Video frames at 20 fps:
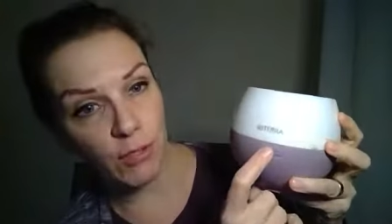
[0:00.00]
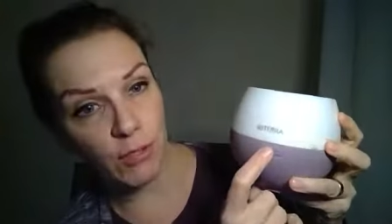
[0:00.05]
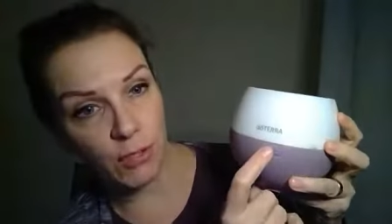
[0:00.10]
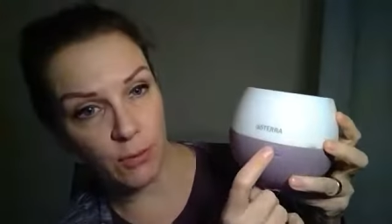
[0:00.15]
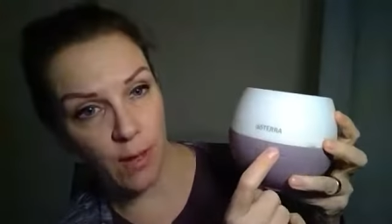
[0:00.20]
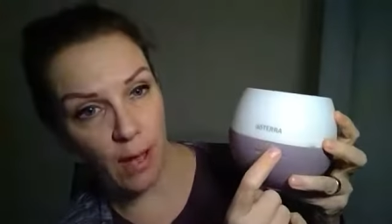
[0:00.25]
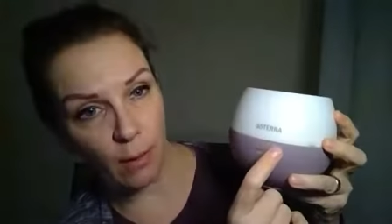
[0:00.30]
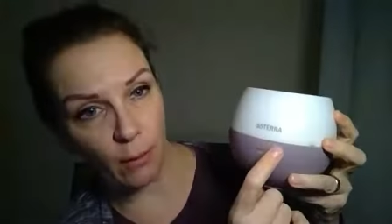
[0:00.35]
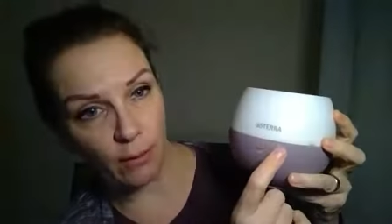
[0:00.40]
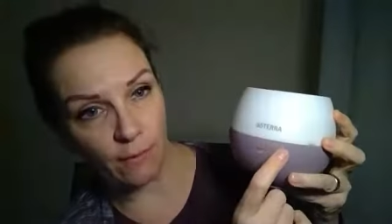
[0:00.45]
2
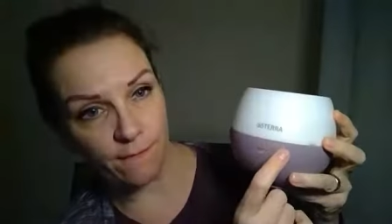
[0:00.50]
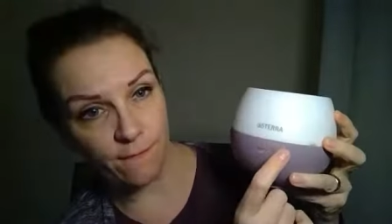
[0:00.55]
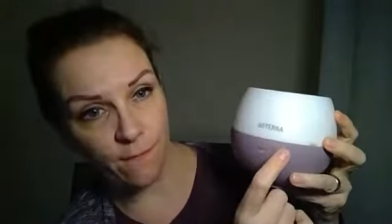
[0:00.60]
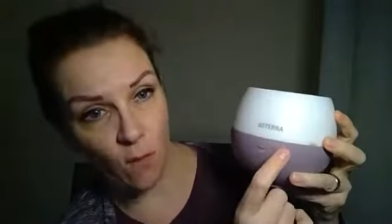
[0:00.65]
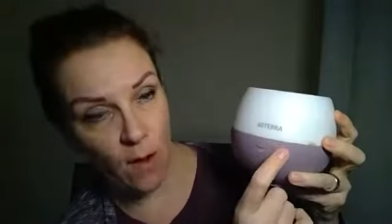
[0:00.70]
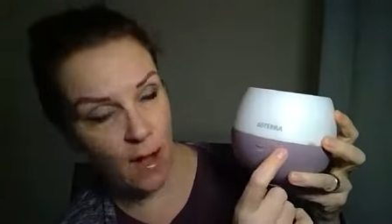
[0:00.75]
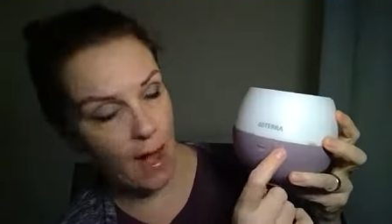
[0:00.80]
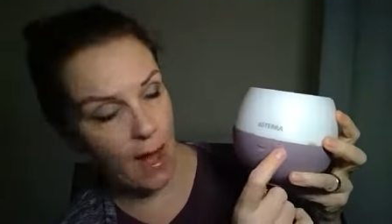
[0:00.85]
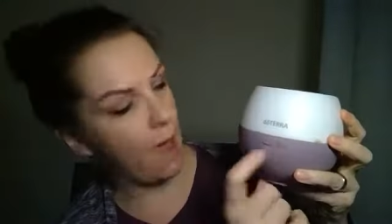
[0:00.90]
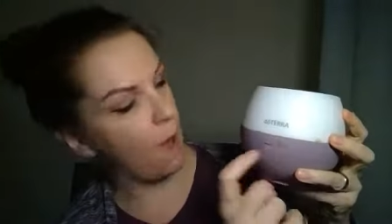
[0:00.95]
hour,
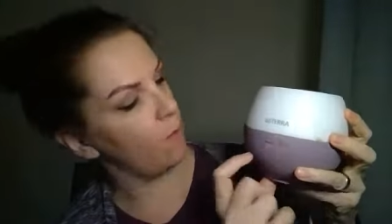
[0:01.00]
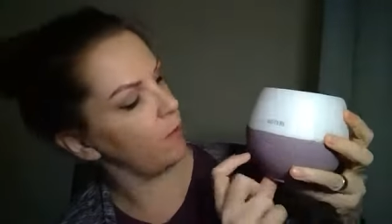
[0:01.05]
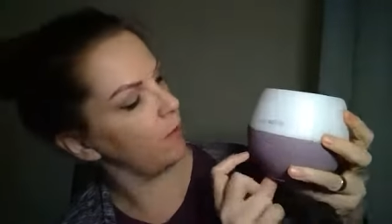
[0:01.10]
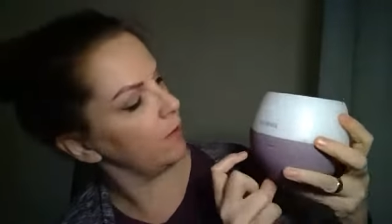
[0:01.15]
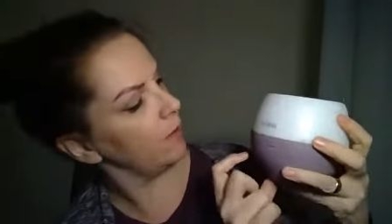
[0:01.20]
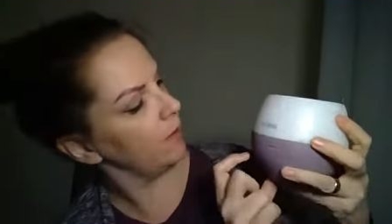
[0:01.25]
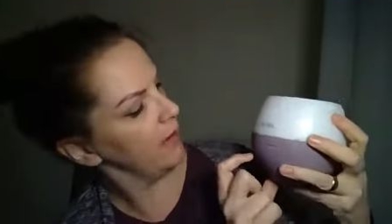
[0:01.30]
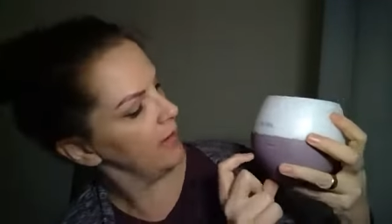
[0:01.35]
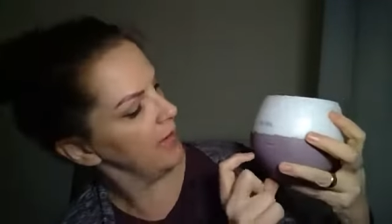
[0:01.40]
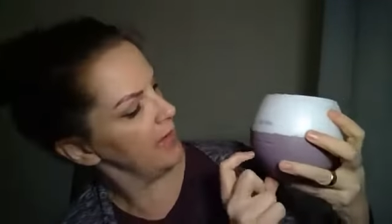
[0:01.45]
4
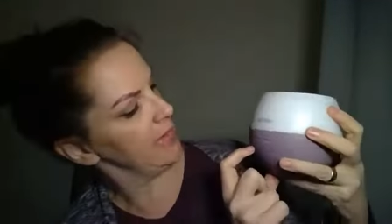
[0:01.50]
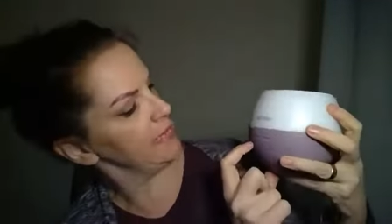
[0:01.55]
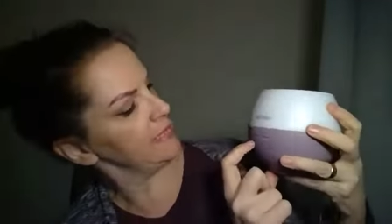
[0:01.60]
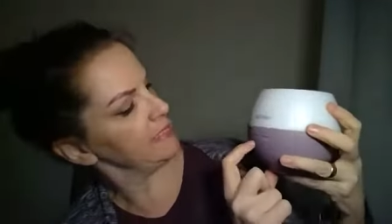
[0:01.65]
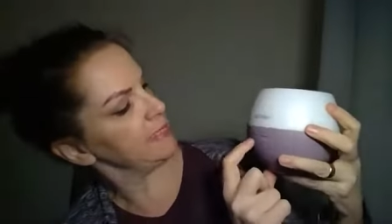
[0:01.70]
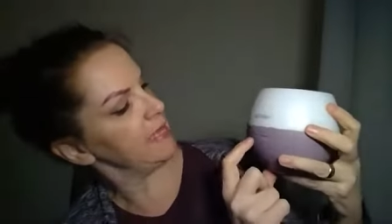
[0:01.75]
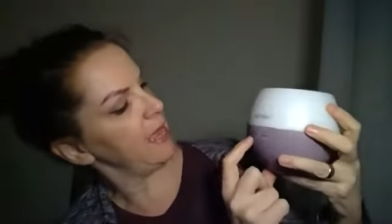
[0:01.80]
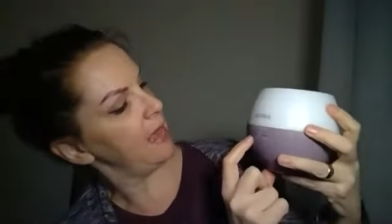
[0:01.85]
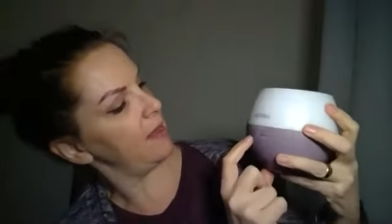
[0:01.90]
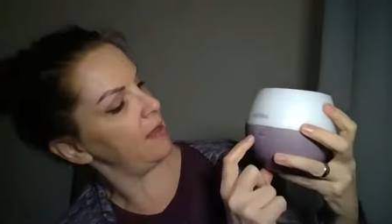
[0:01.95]
hour.
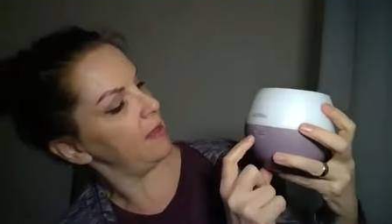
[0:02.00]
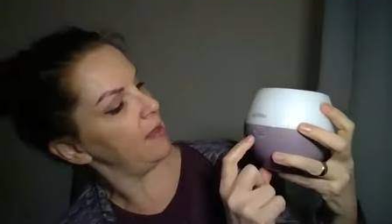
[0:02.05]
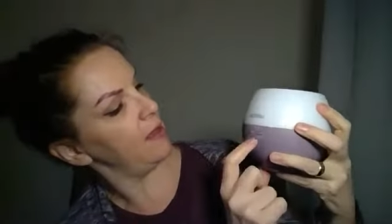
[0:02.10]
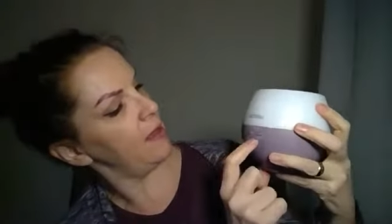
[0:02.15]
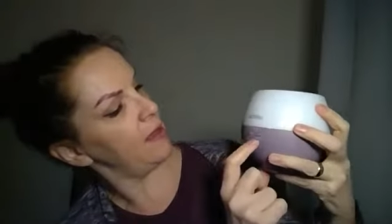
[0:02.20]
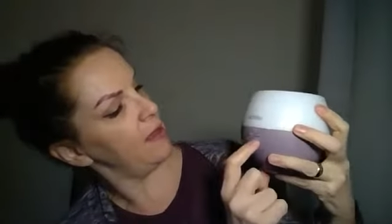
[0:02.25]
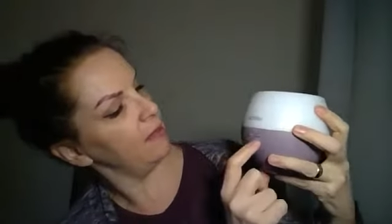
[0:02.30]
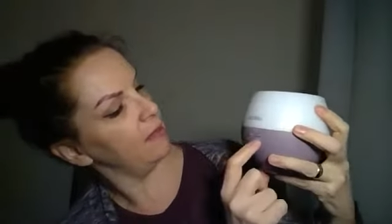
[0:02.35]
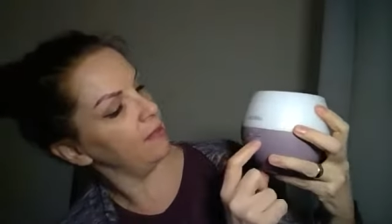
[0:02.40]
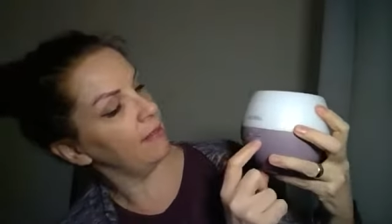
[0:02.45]
It's got
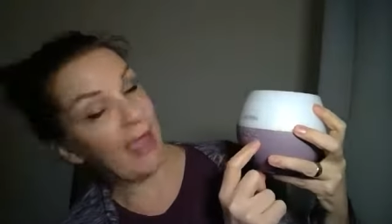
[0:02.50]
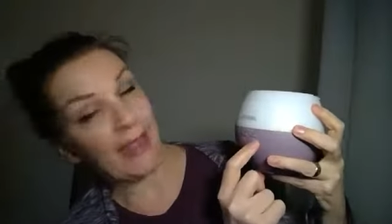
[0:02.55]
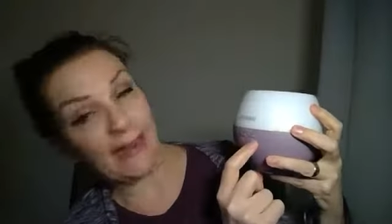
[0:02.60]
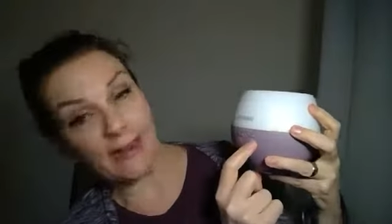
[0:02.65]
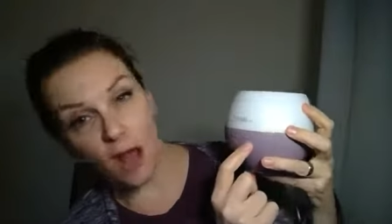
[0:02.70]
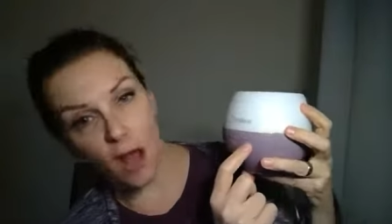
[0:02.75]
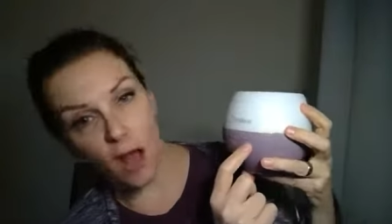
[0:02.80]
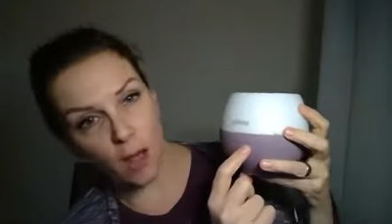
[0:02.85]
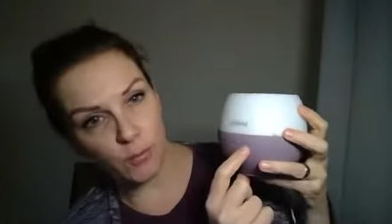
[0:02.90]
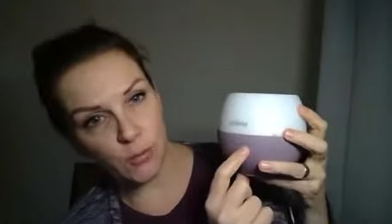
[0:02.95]
a light
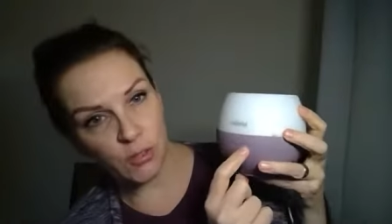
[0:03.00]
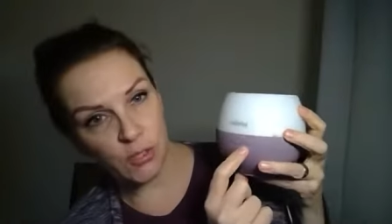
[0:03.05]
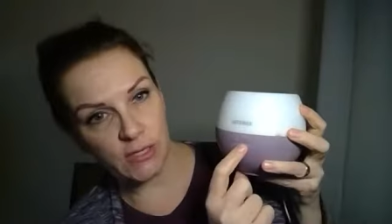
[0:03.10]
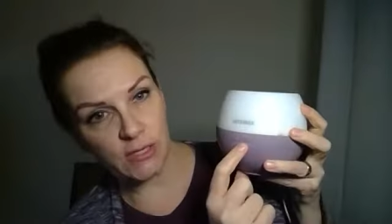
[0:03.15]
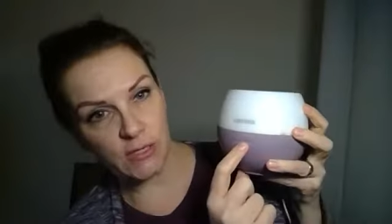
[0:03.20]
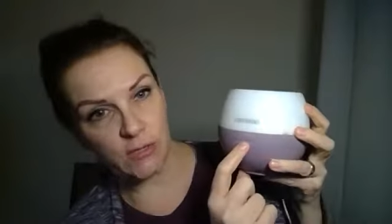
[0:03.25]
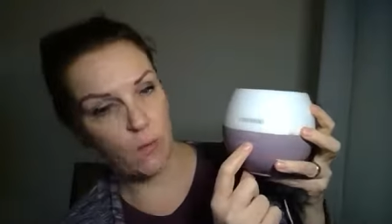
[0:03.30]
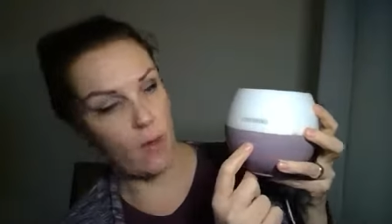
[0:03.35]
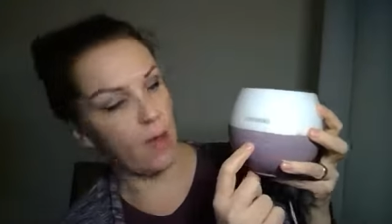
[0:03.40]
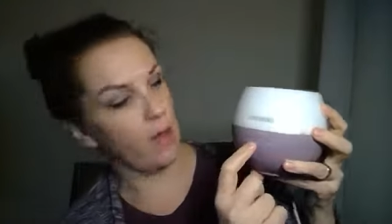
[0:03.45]
option
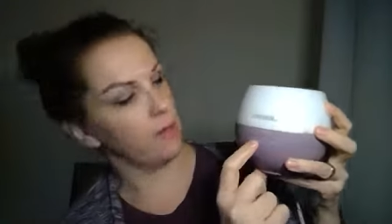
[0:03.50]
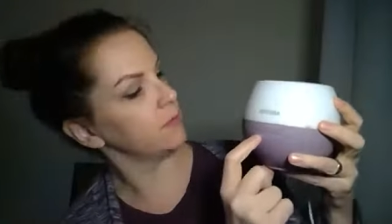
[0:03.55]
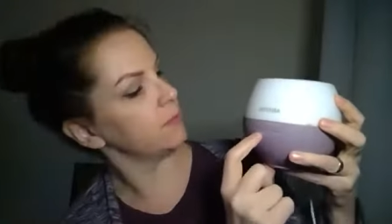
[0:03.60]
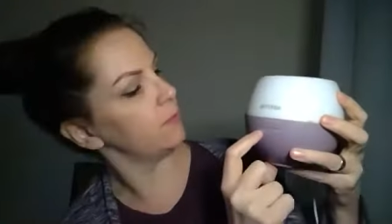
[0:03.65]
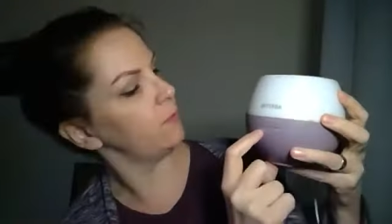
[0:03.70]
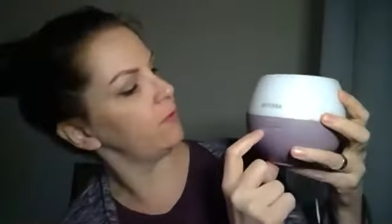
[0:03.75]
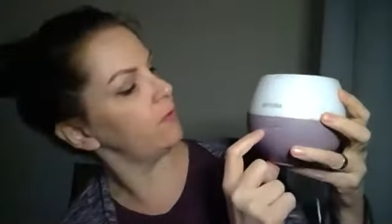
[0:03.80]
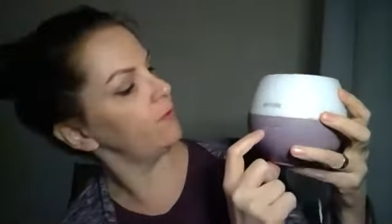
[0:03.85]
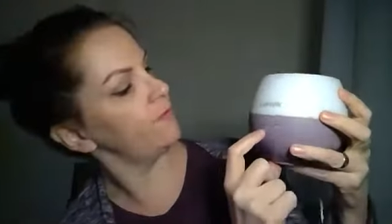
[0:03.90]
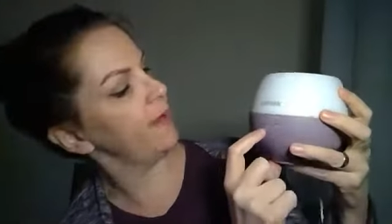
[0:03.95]
as well.
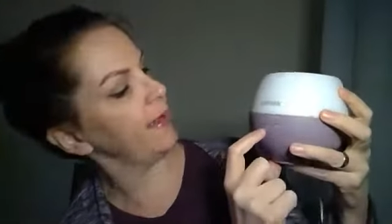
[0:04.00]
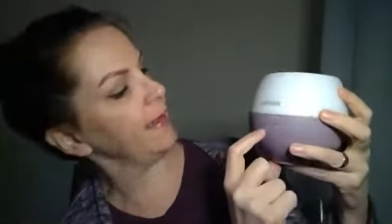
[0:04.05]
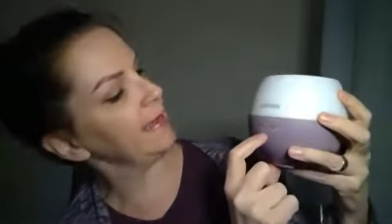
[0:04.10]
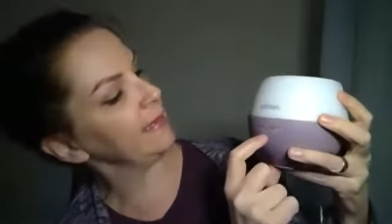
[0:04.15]
So if I